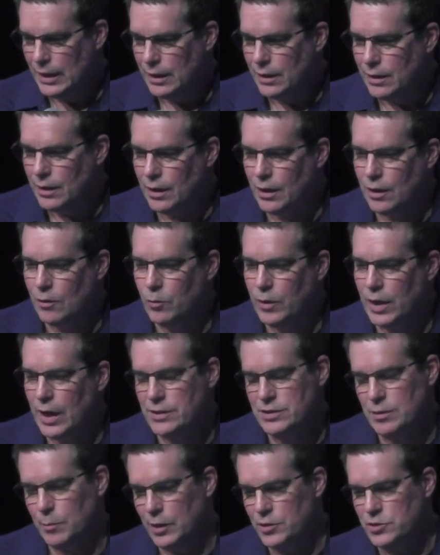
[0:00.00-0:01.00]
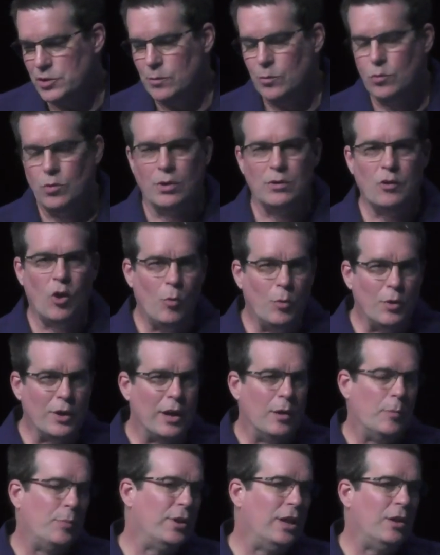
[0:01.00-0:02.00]
Uh, we, as I mentioned, we're a global
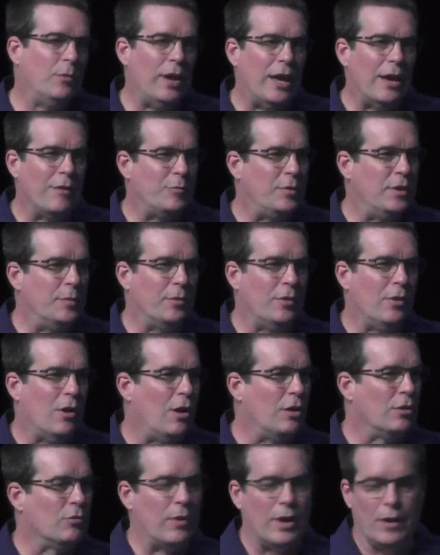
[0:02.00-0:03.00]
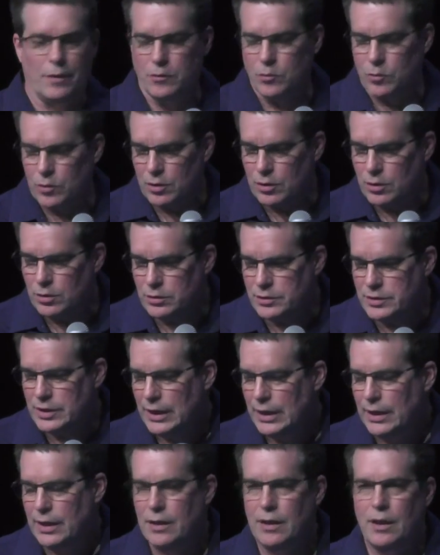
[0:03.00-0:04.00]
company. We have people all around the world.
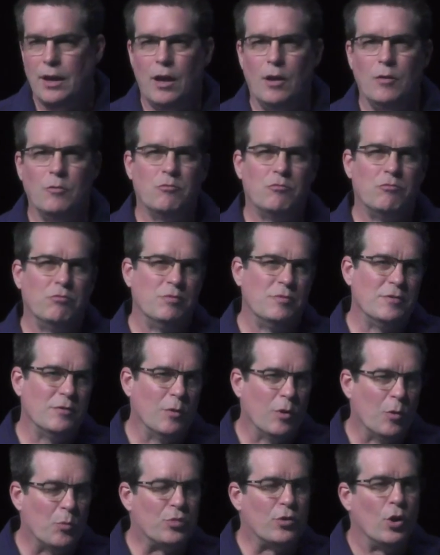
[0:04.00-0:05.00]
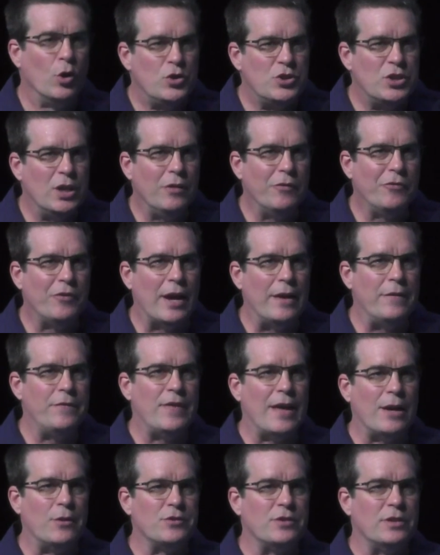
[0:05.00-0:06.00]
Uh, approaching
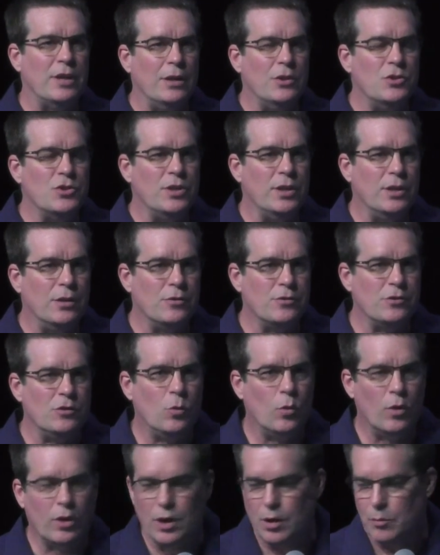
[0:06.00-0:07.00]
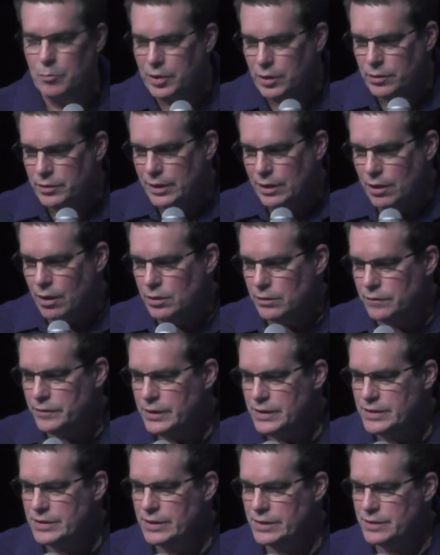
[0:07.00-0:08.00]
5,000 engineers who work on building all of
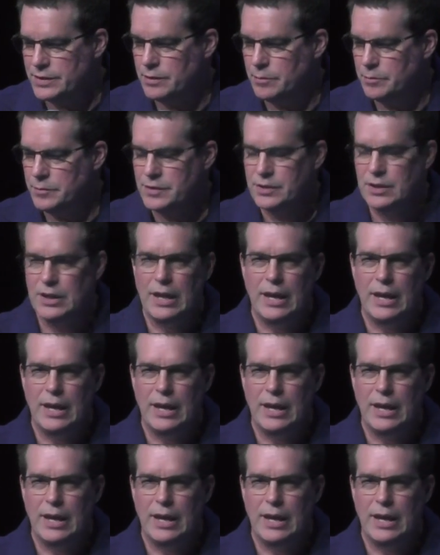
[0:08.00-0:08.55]
these systems.